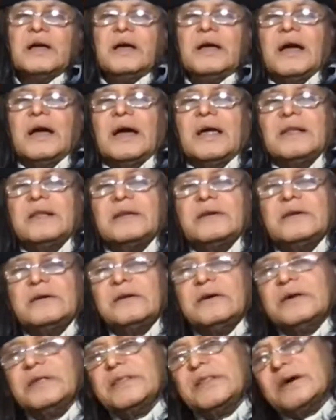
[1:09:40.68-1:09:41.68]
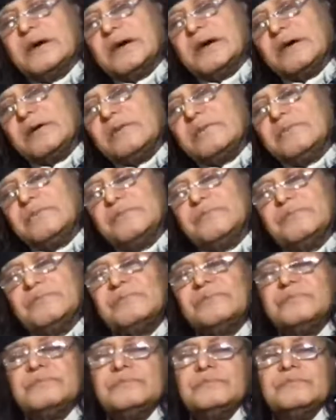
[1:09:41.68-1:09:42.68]
And in the
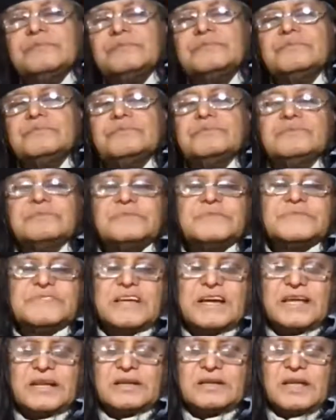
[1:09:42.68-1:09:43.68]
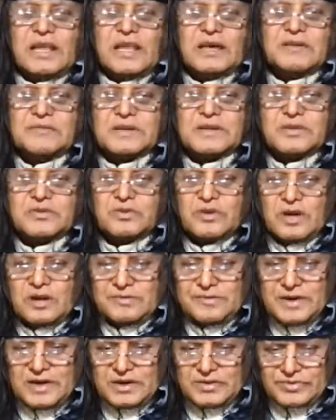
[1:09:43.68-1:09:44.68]
10, 11,
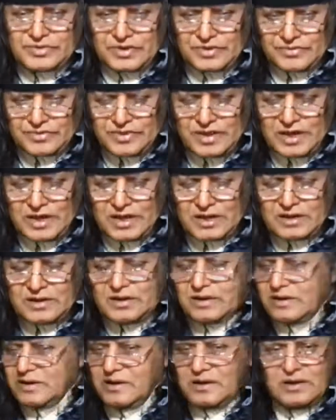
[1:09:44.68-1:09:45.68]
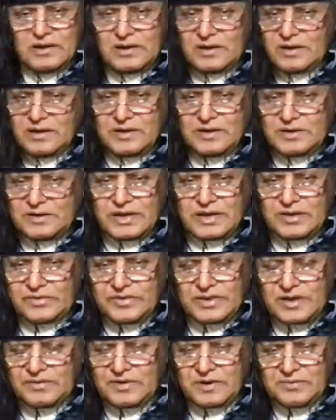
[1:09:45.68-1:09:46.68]
12 years since then, she has
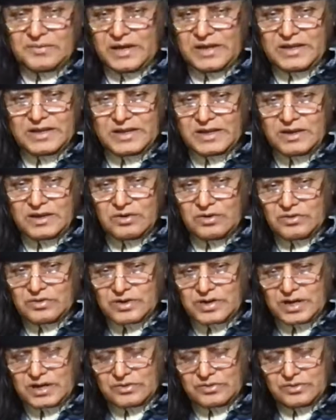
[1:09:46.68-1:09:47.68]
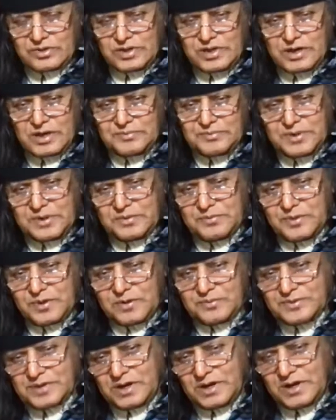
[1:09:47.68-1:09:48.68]
never made any contact with the people
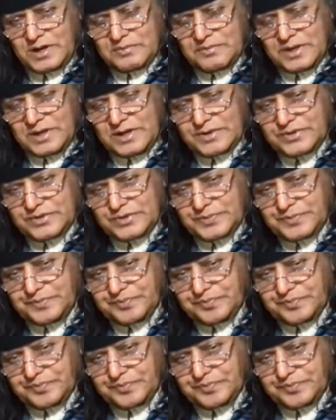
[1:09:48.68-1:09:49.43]
of Tar Hamlets.